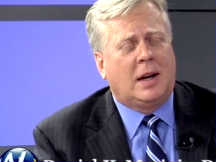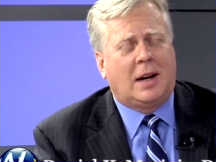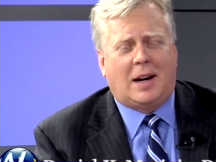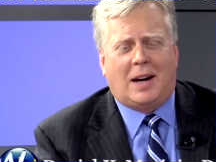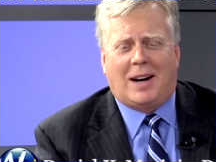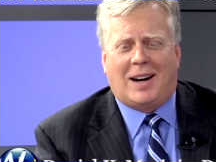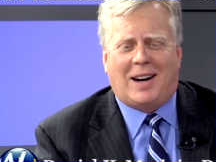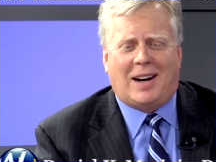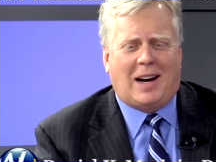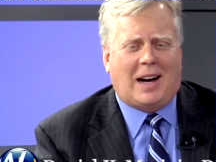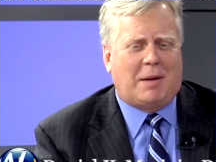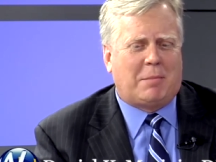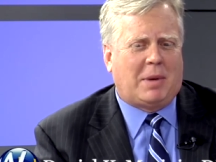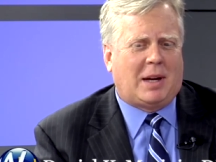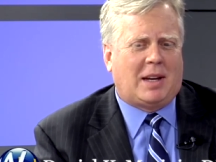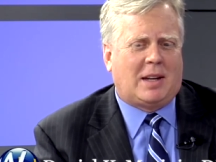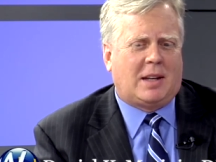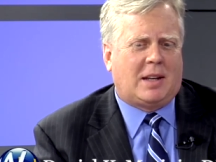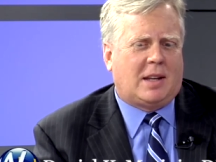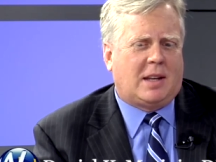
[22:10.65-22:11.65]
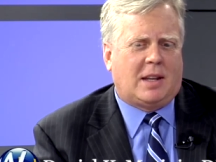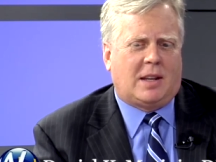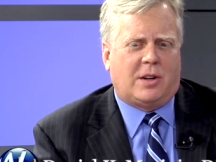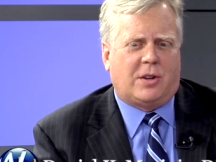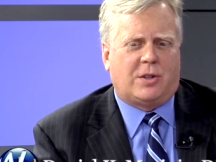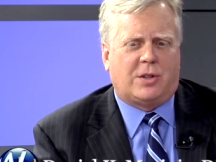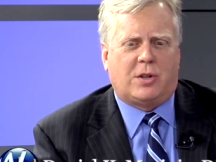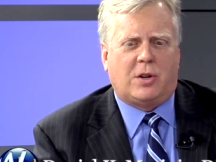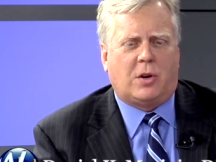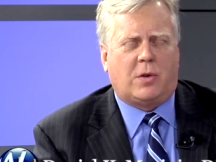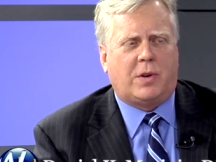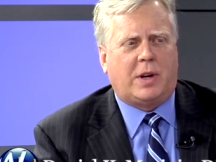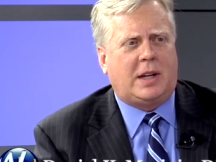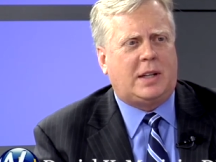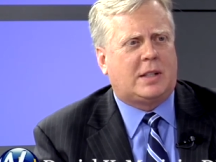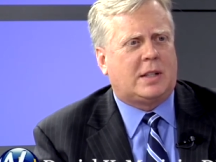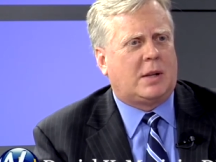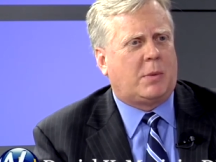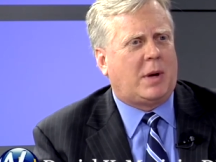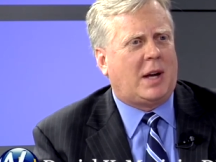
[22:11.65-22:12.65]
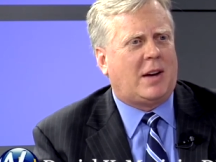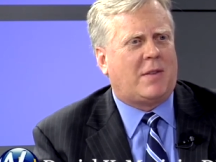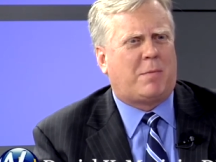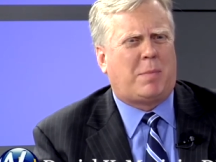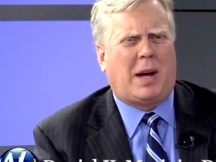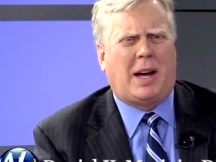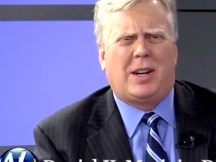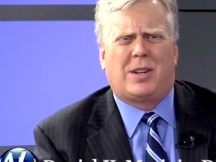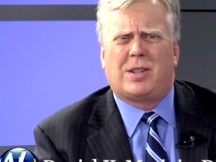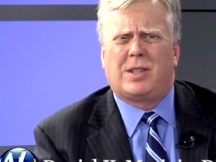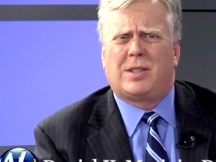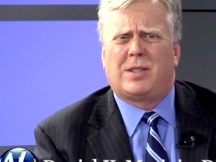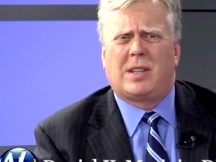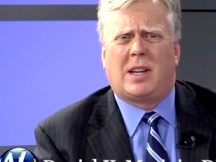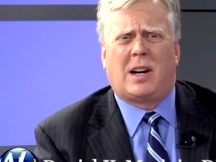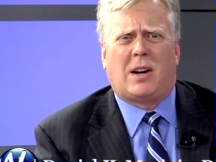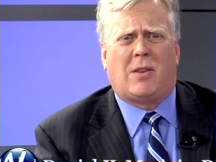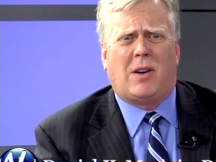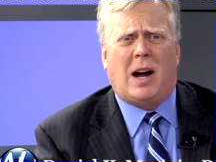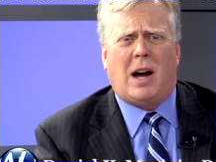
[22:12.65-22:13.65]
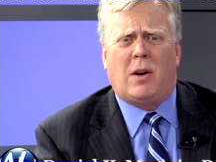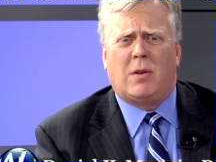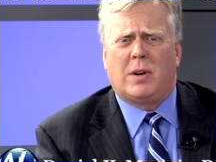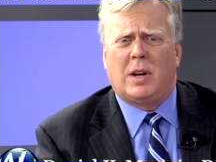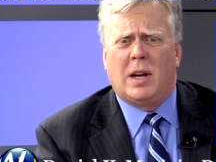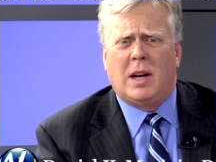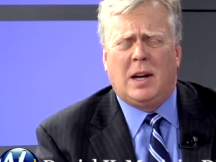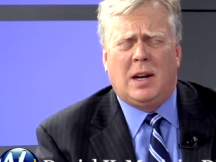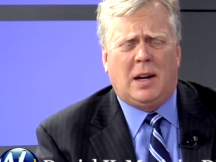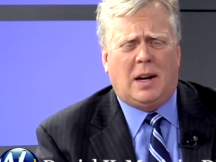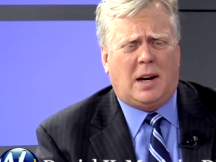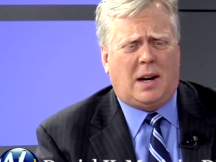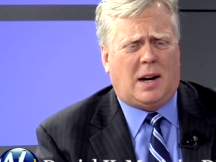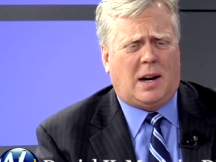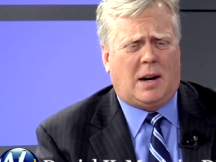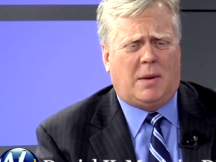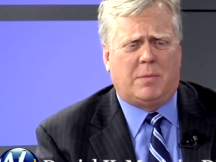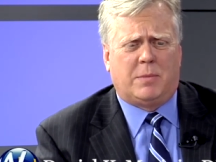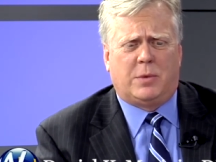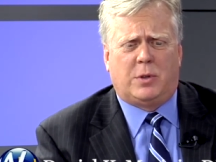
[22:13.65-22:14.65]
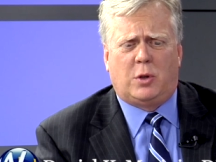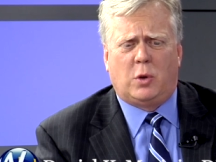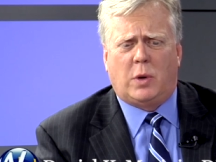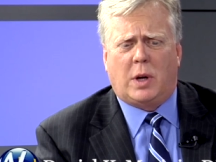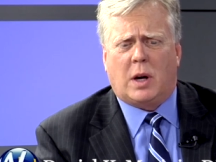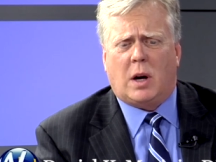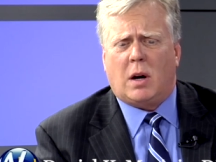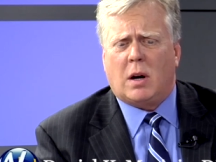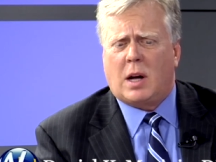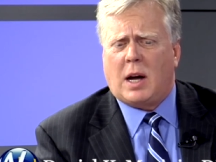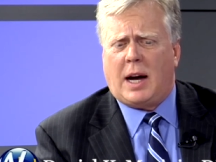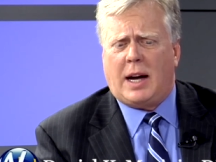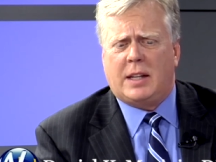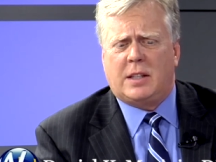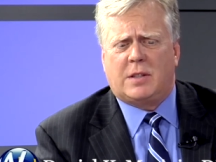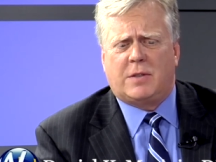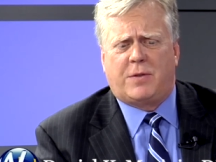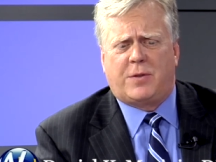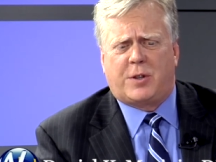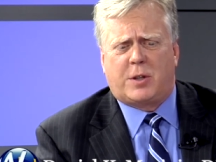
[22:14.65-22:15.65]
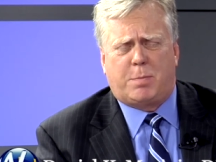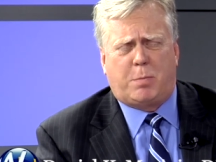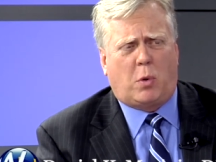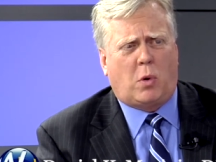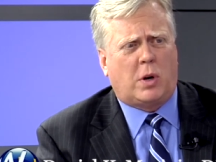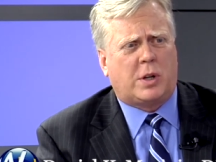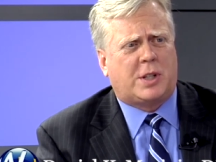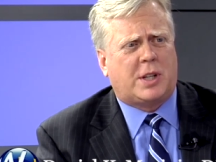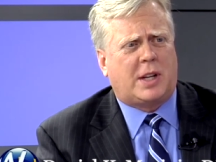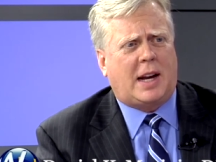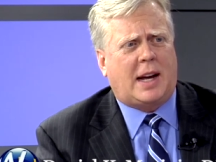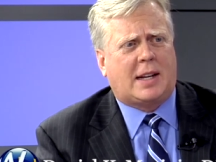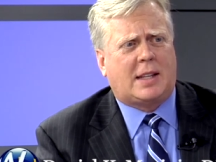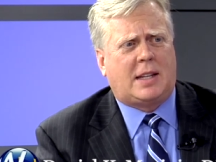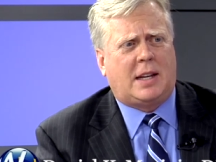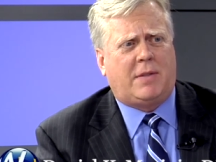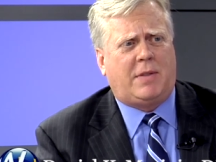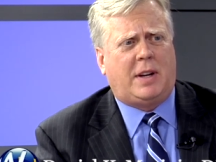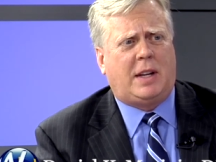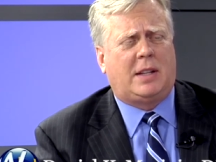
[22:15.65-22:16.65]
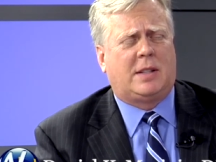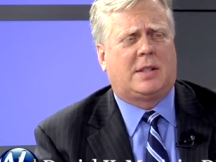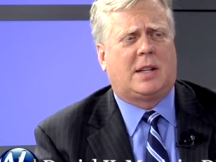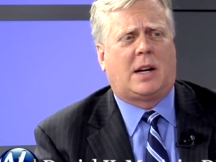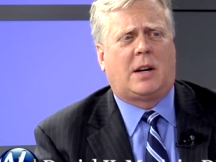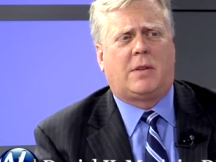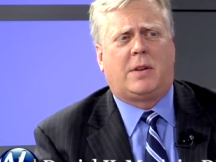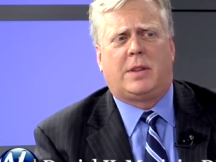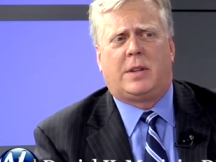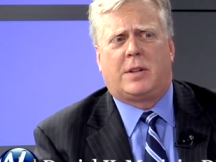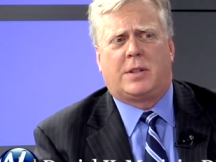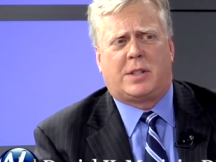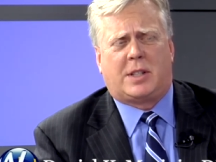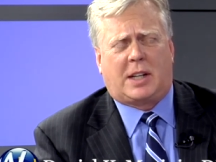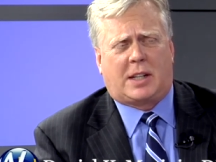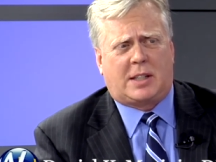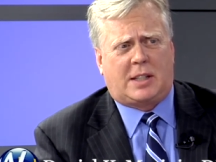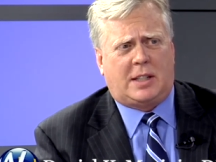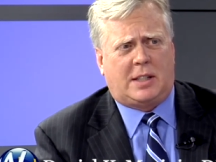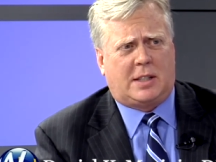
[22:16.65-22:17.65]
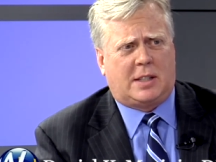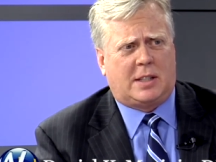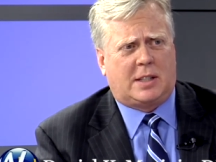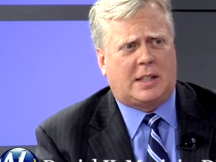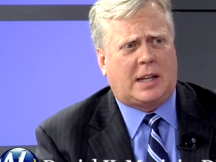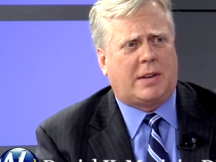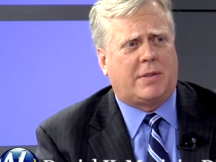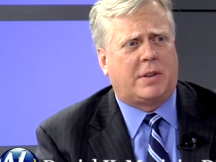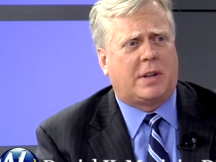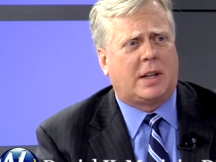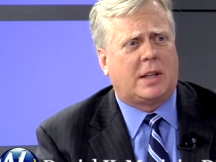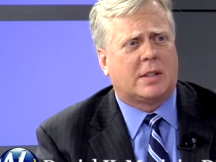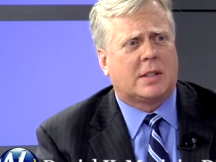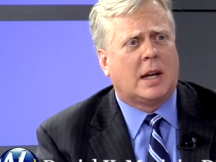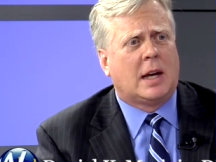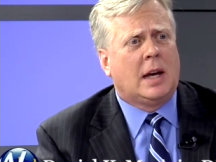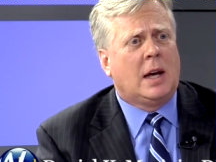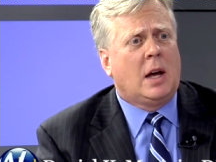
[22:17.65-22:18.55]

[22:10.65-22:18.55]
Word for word: Uh, I mean, there's no reason. We have patients that are out. Um, doing all kinds of sports and activities that are in their 60s and 70s.